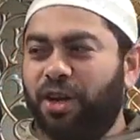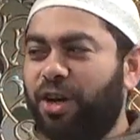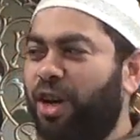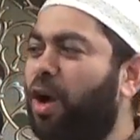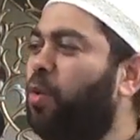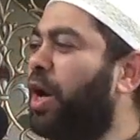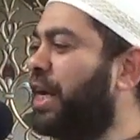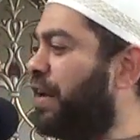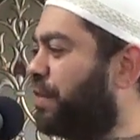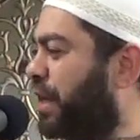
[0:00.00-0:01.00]
no one
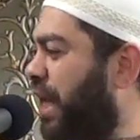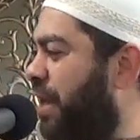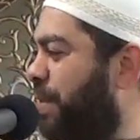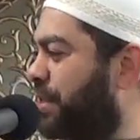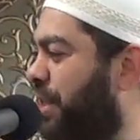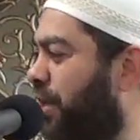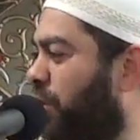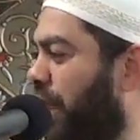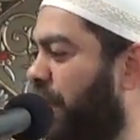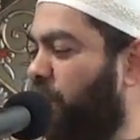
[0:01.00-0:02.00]
ever came and said,
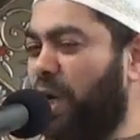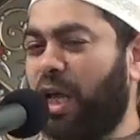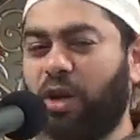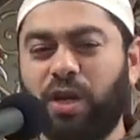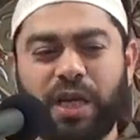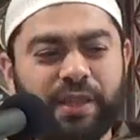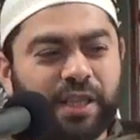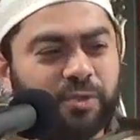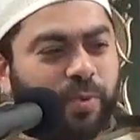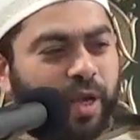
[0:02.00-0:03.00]
okay, when I look at
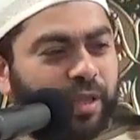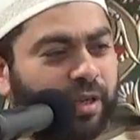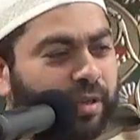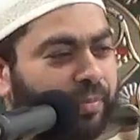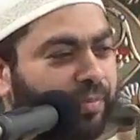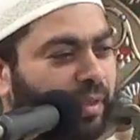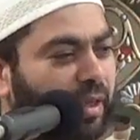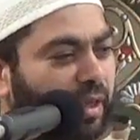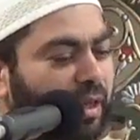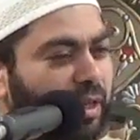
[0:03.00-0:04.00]
this brother,
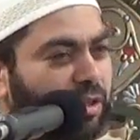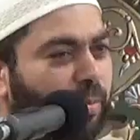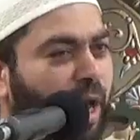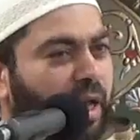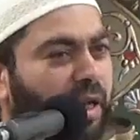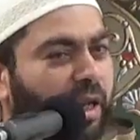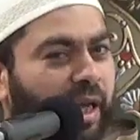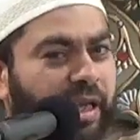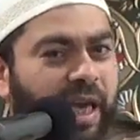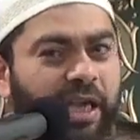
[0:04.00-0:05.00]

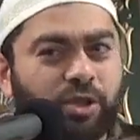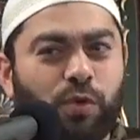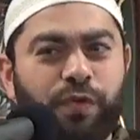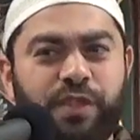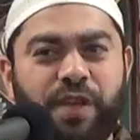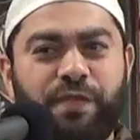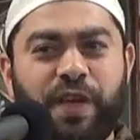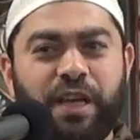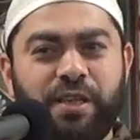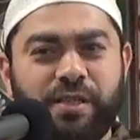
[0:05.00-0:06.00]
subhanAllah, he has 10
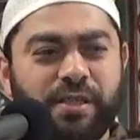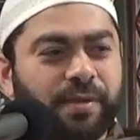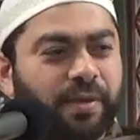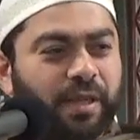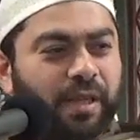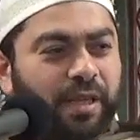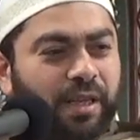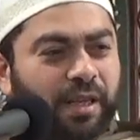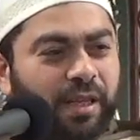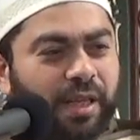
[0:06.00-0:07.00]
fingers.
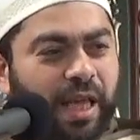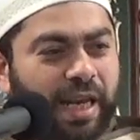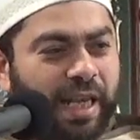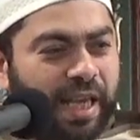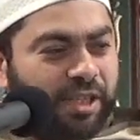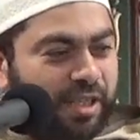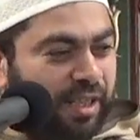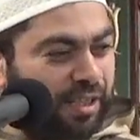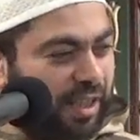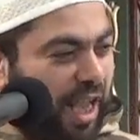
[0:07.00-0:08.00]
And he has
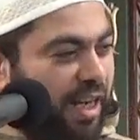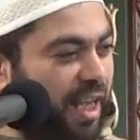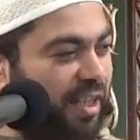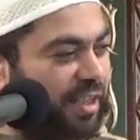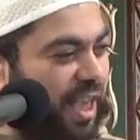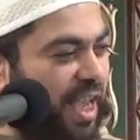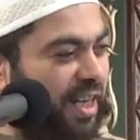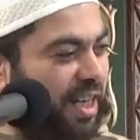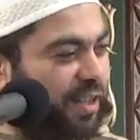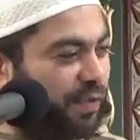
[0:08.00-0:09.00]
another 10
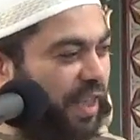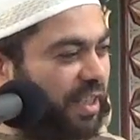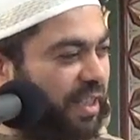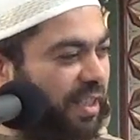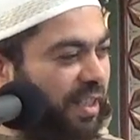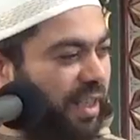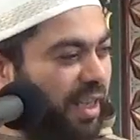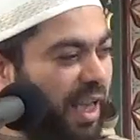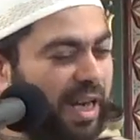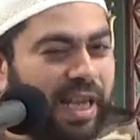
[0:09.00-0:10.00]
in his feet.
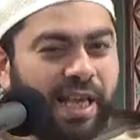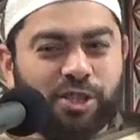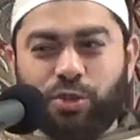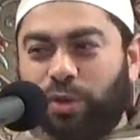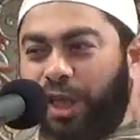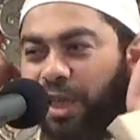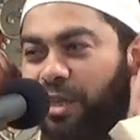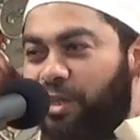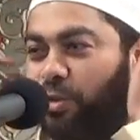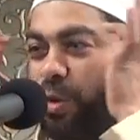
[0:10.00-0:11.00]
And he has 2
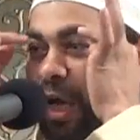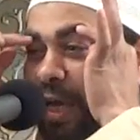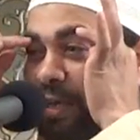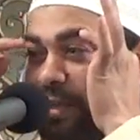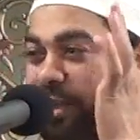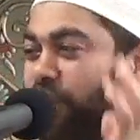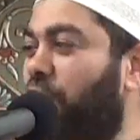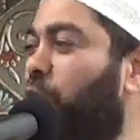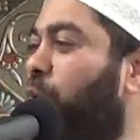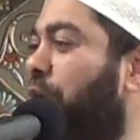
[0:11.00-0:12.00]
ears, 2 eyes.
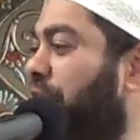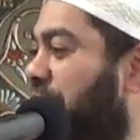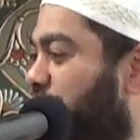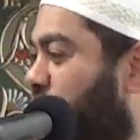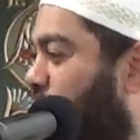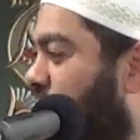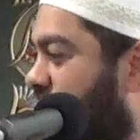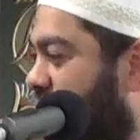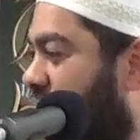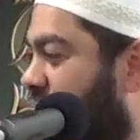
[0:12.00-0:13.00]
No one ever
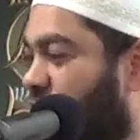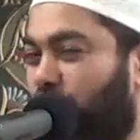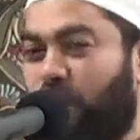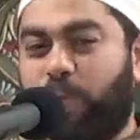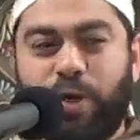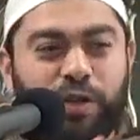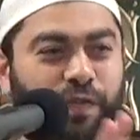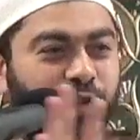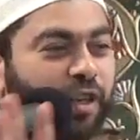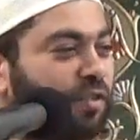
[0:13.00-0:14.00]
criticized your
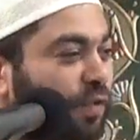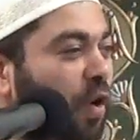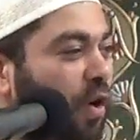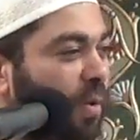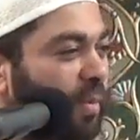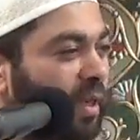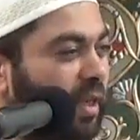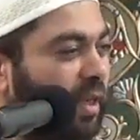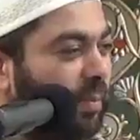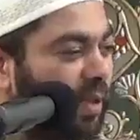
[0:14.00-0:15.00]
perfect form
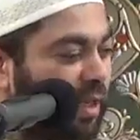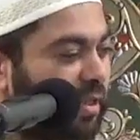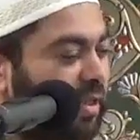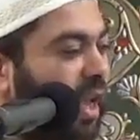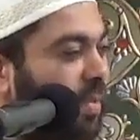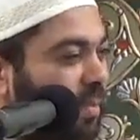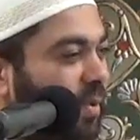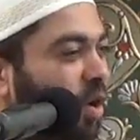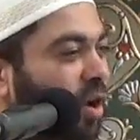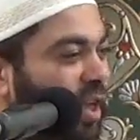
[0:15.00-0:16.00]
because
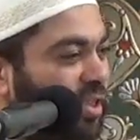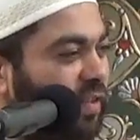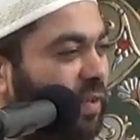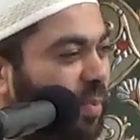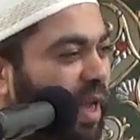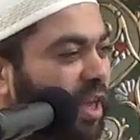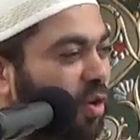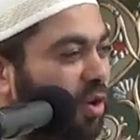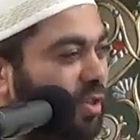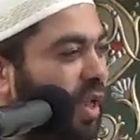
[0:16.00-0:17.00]
some organs of the body
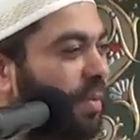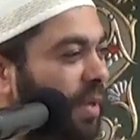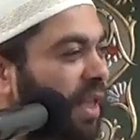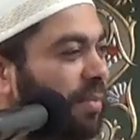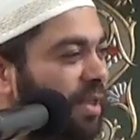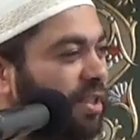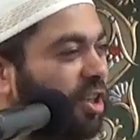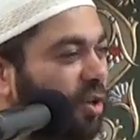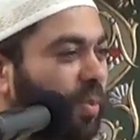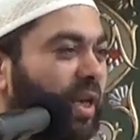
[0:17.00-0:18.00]
or some elements in
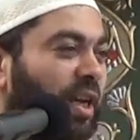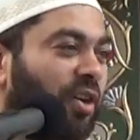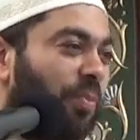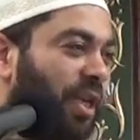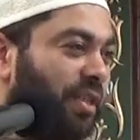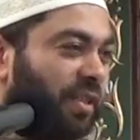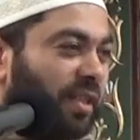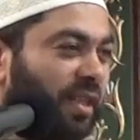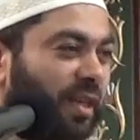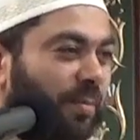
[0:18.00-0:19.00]
your body are repeated.
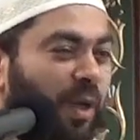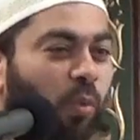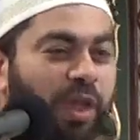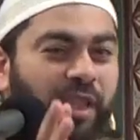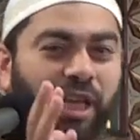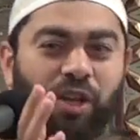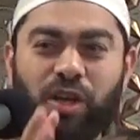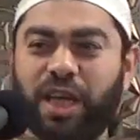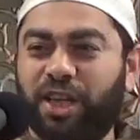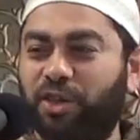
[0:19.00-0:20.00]
But when they
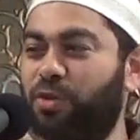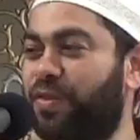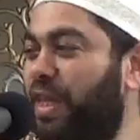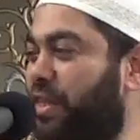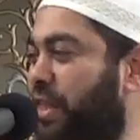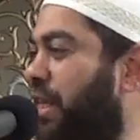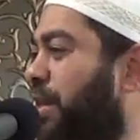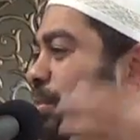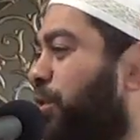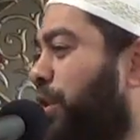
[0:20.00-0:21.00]
look at you, they see
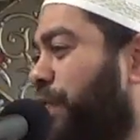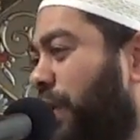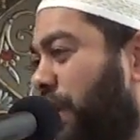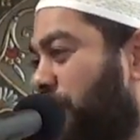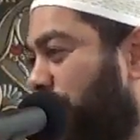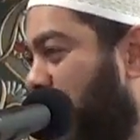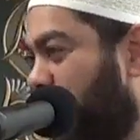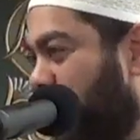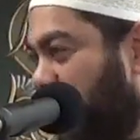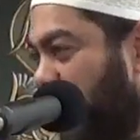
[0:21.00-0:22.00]
the beauty of Allah
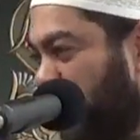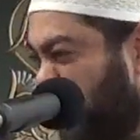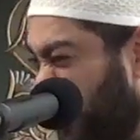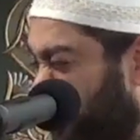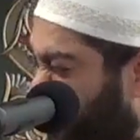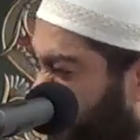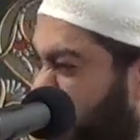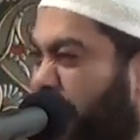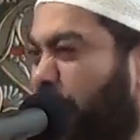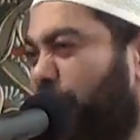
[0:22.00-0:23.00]
subhanahu wa ta'ala. So
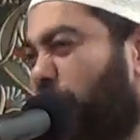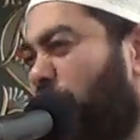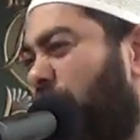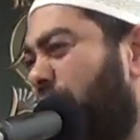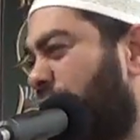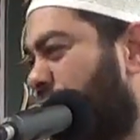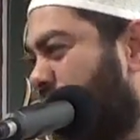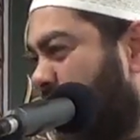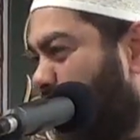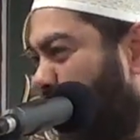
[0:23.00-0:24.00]
think of the Quran in the
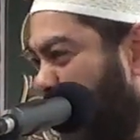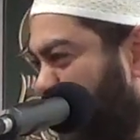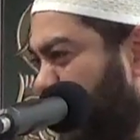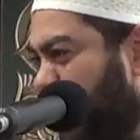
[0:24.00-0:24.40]
same way.